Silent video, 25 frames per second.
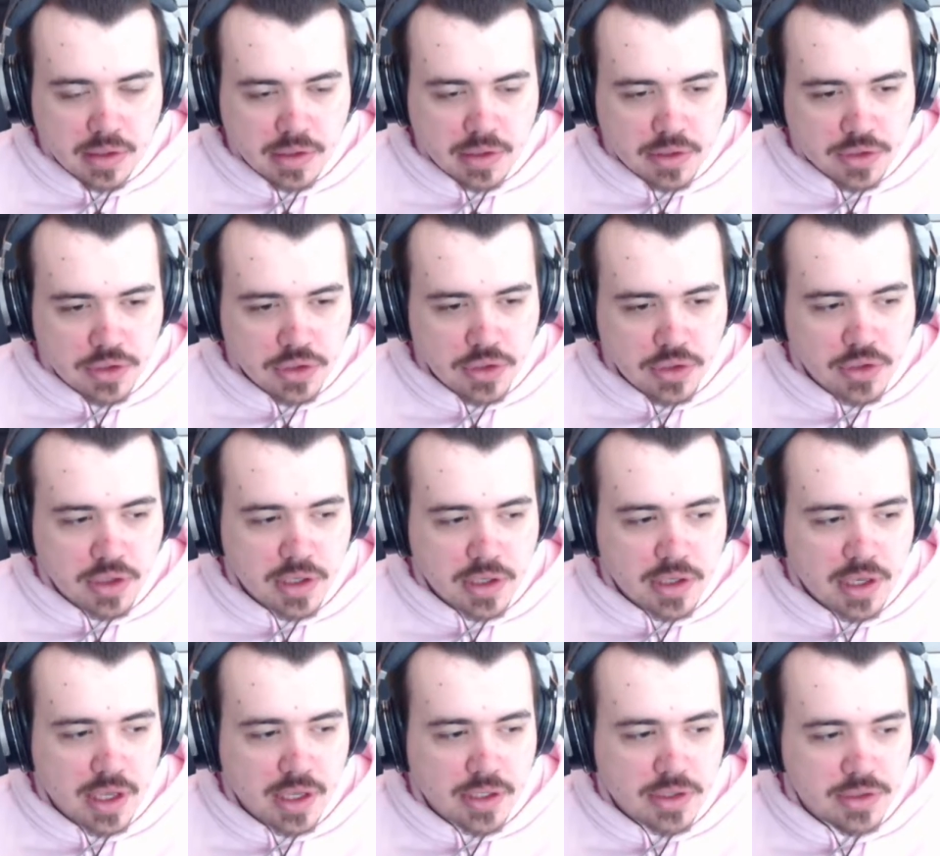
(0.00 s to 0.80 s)
So you
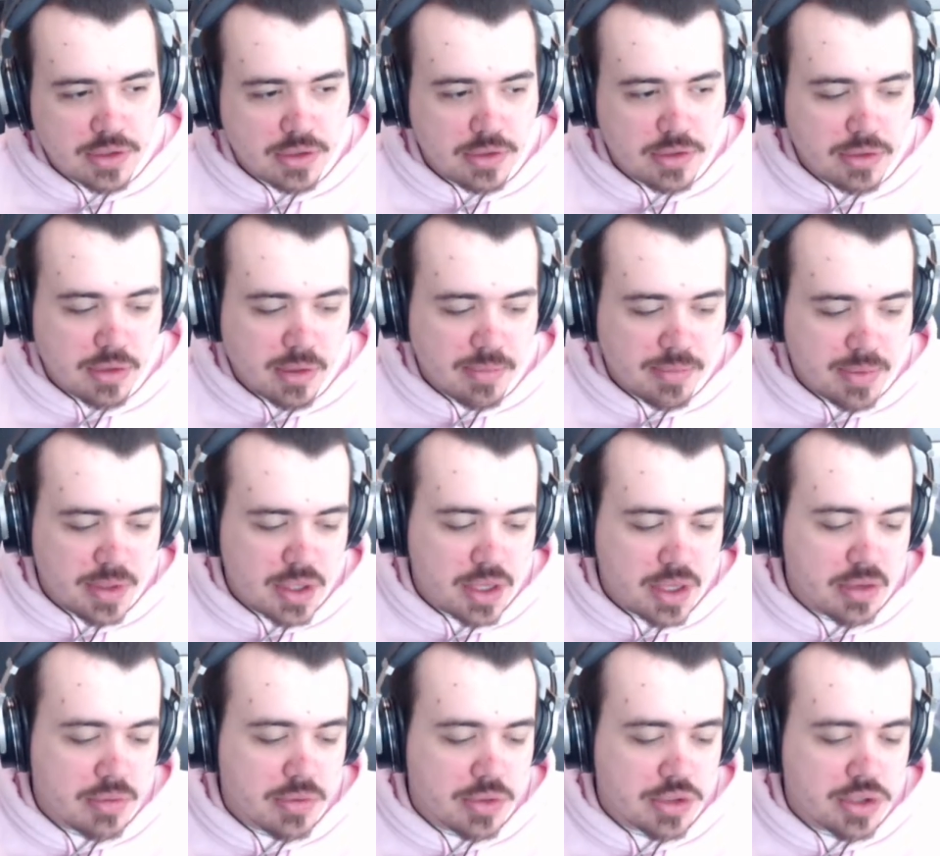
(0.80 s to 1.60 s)
connect to a
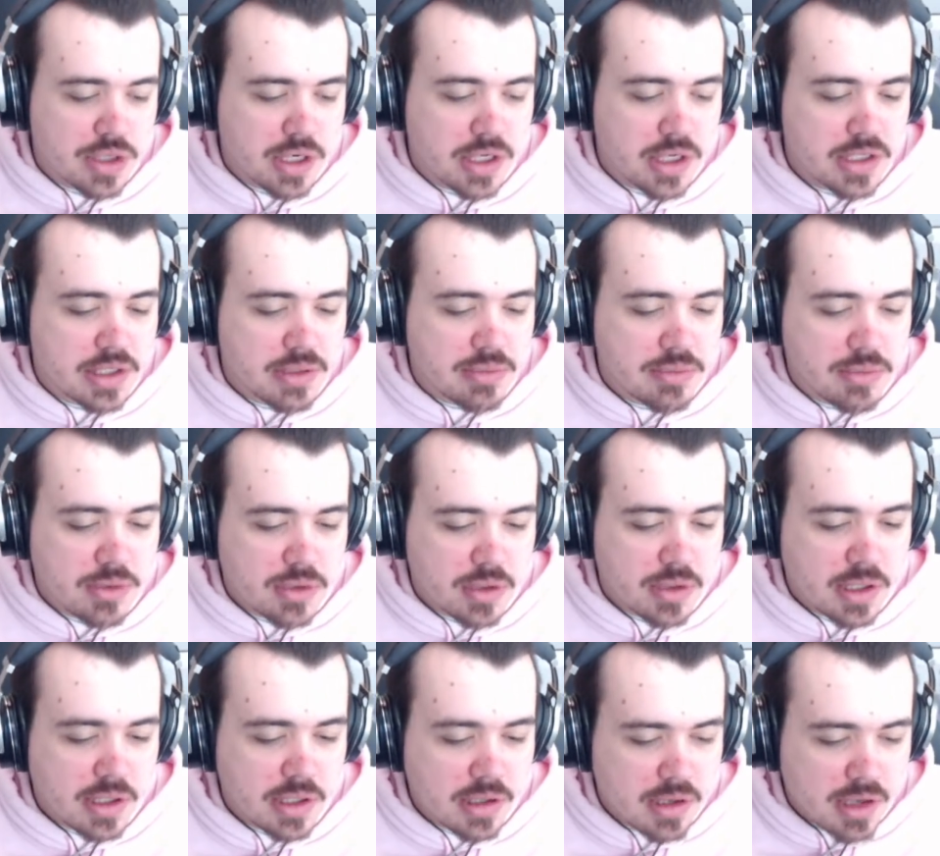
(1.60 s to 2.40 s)
being which has
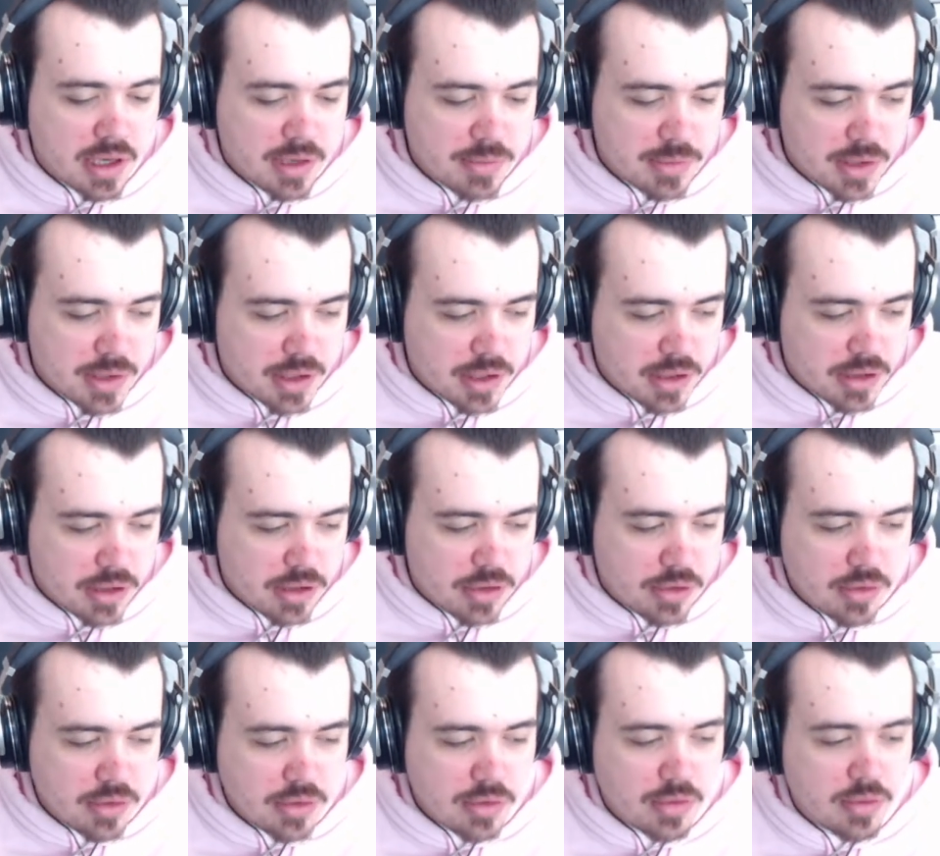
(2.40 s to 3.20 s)
more enlightenment than
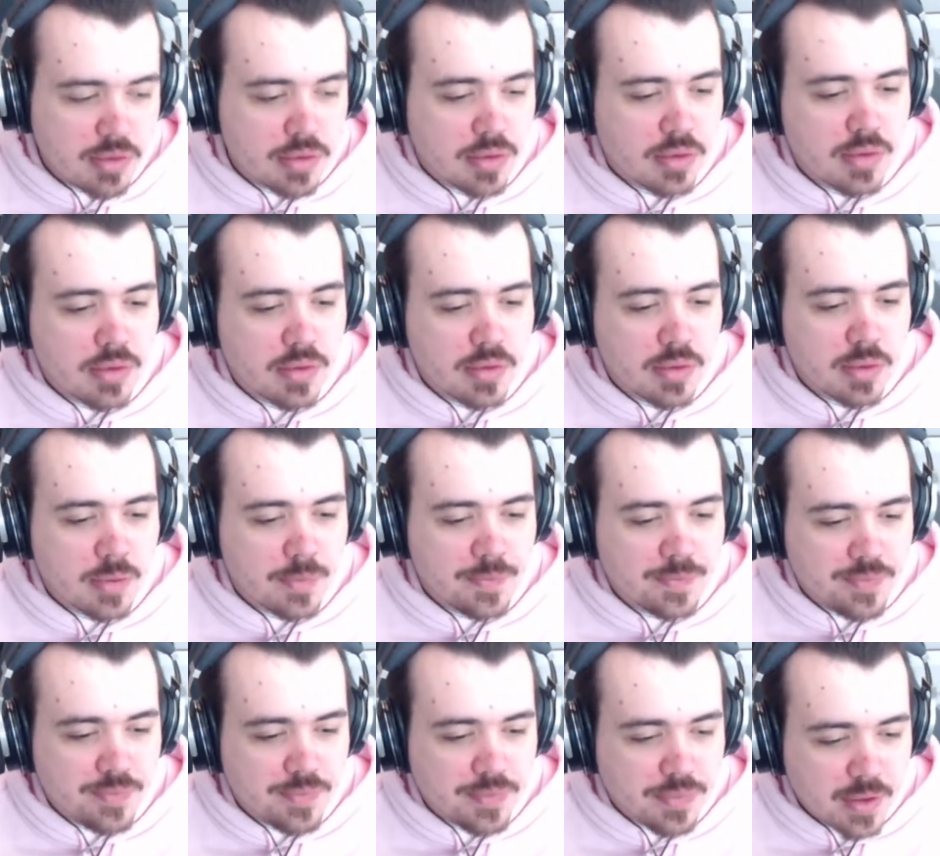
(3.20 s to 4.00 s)
you,
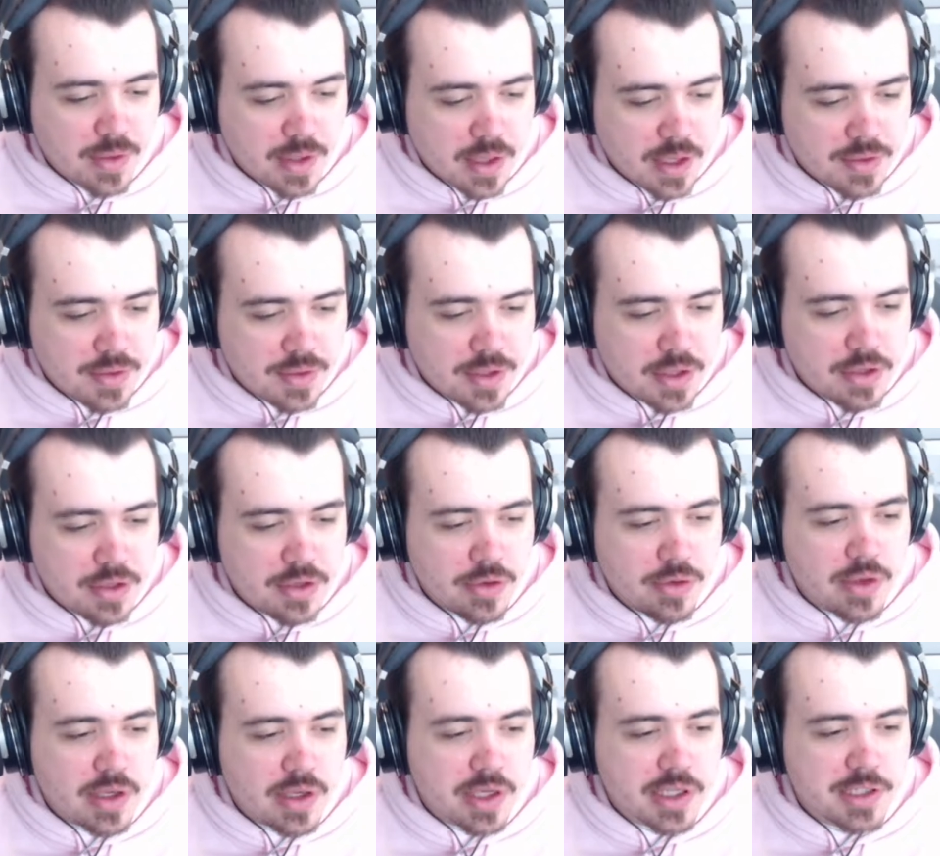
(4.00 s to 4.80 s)
and then
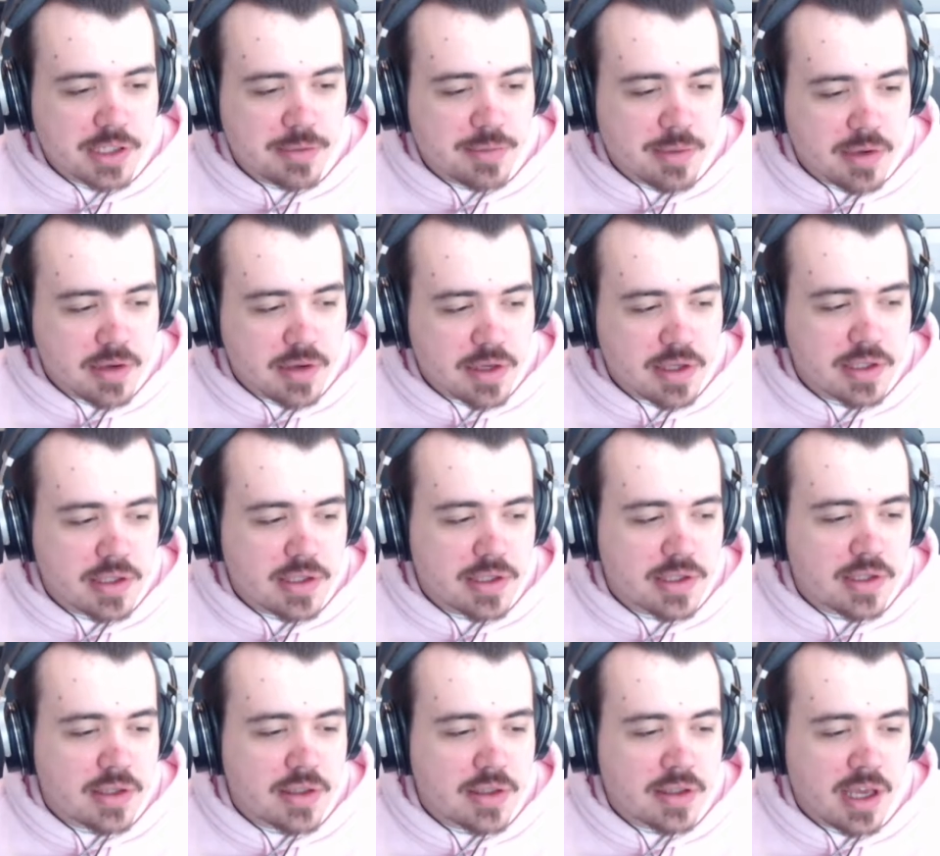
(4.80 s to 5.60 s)
you
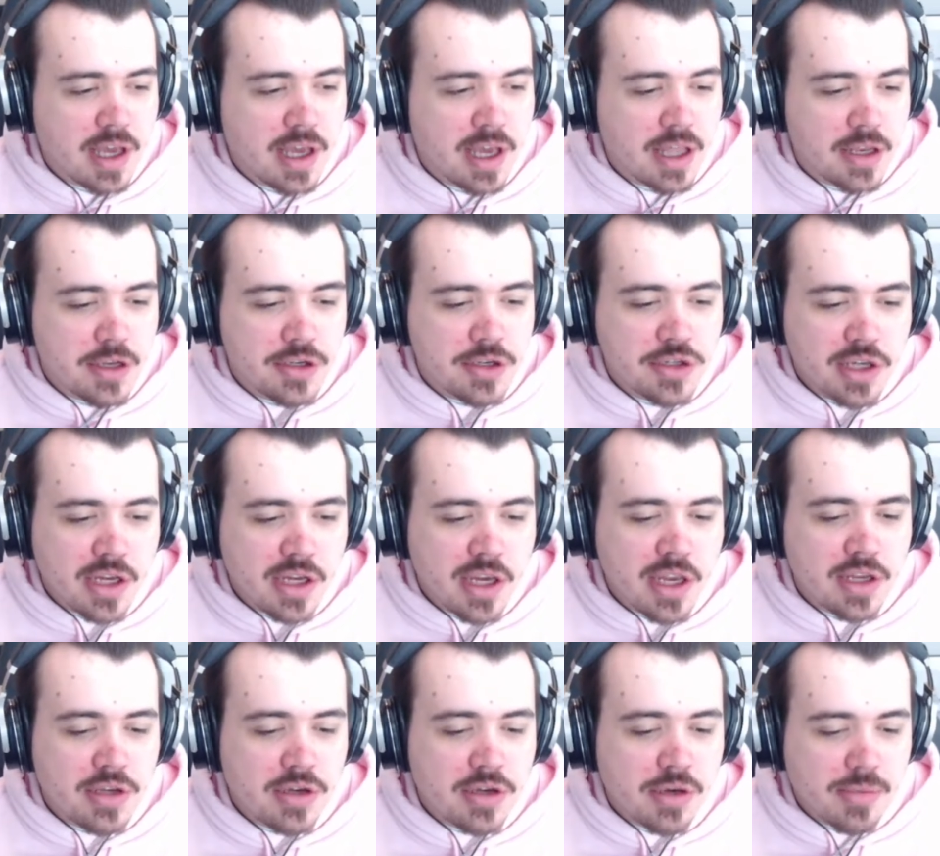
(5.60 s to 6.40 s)
experience that
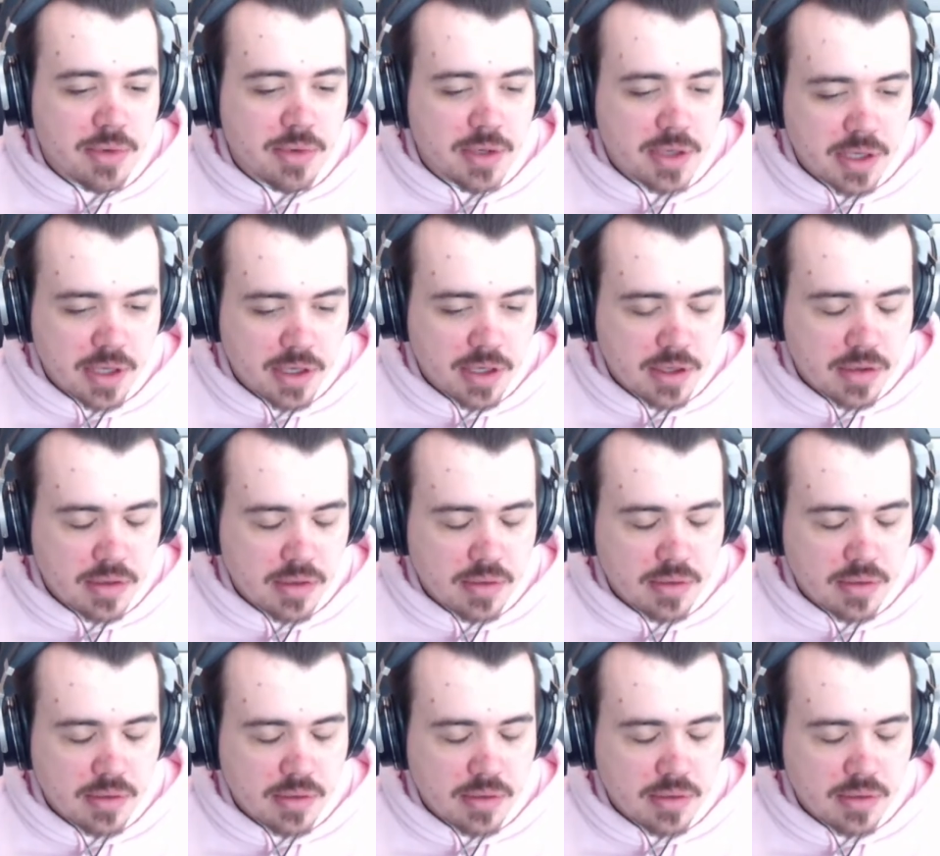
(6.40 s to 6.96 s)
energy in your body.